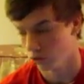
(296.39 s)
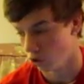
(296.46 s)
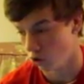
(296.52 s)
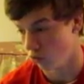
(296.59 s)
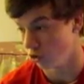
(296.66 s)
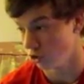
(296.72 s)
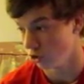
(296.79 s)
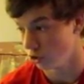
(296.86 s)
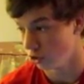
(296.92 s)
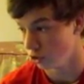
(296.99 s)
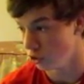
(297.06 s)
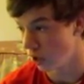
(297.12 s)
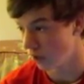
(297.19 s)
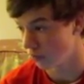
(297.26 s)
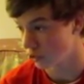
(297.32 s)
Oh,
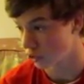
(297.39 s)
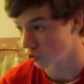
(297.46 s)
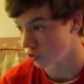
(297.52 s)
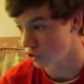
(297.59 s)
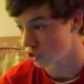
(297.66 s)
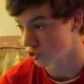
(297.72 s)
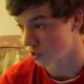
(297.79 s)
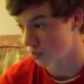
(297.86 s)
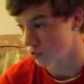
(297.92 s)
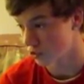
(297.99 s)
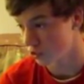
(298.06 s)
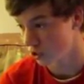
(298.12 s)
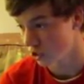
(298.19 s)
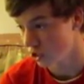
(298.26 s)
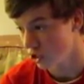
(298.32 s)
you have a shirtless Instagram picture?